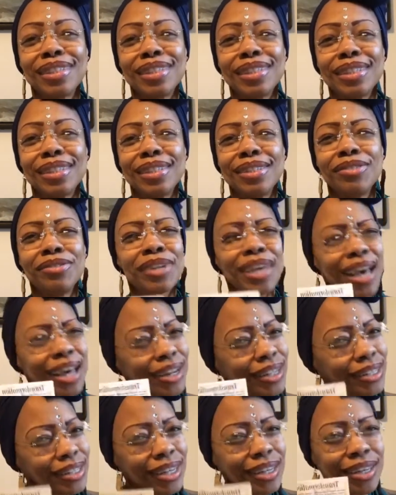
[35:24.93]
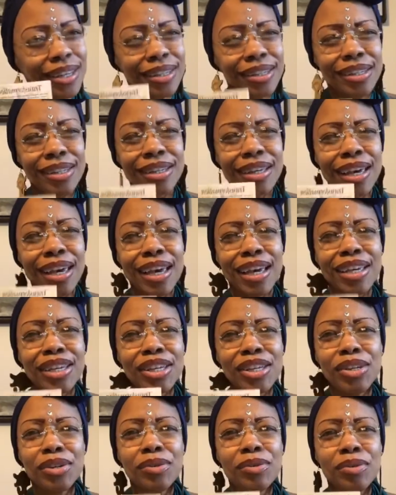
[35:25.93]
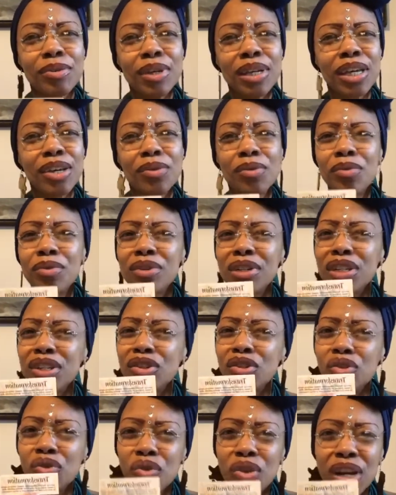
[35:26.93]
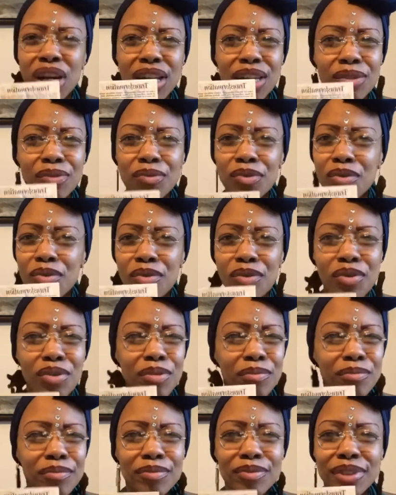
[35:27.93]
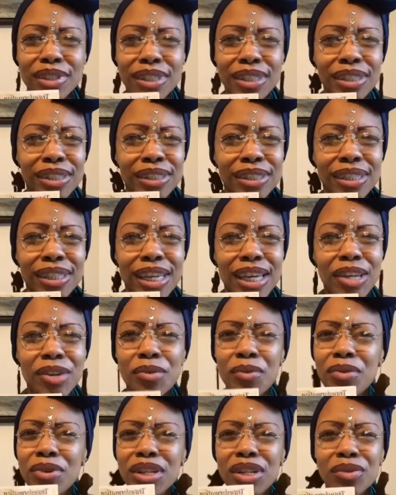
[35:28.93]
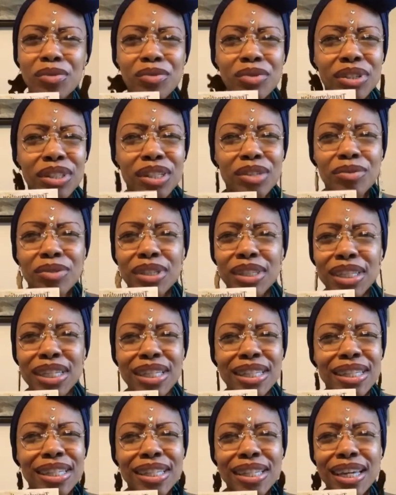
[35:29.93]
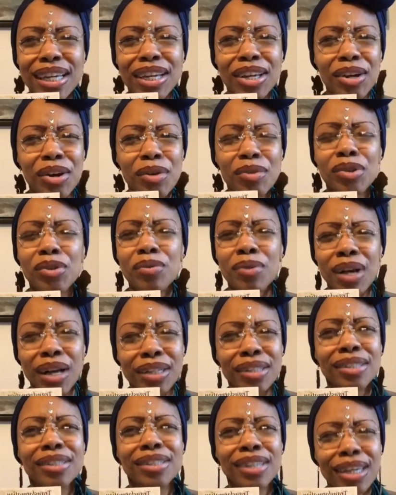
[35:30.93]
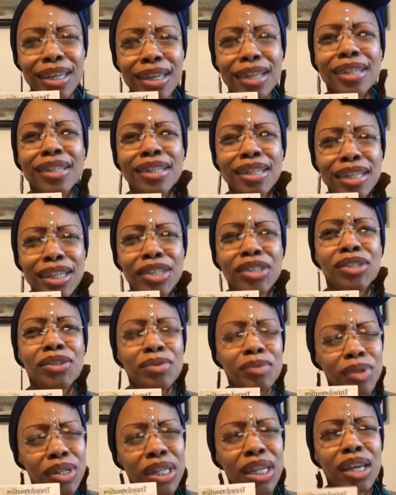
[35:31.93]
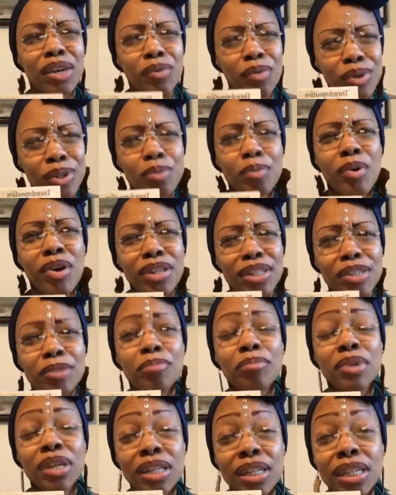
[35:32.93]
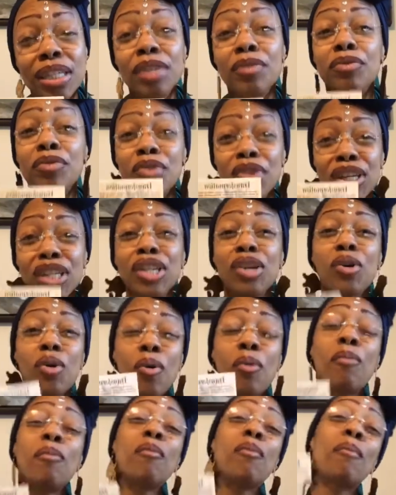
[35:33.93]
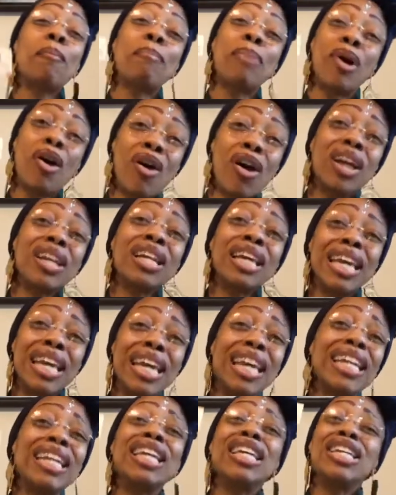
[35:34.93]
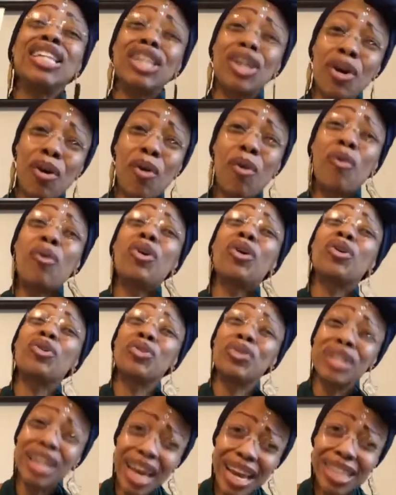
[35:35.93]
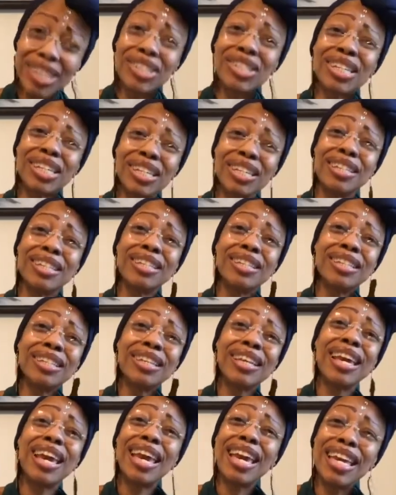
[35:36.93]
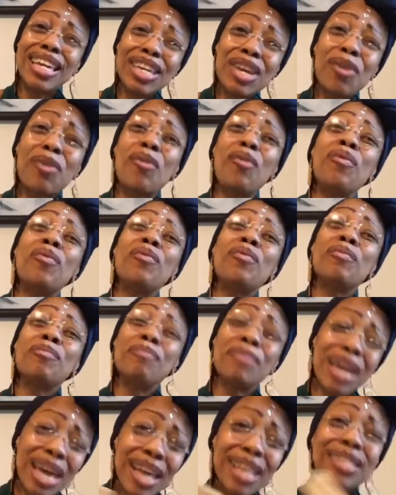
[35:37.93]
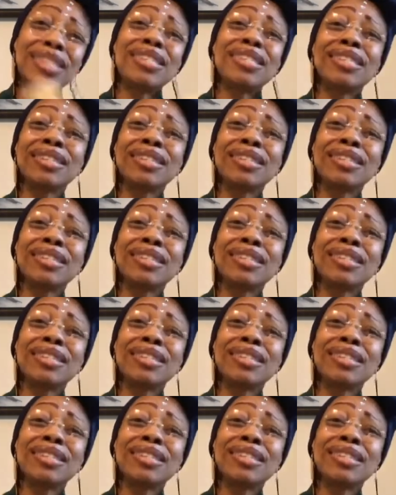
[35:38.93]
You got to take a look at you. In order to transform, in order to really release and let go, you got to take a look at you and take responsibility for your part in your creation, in your mess.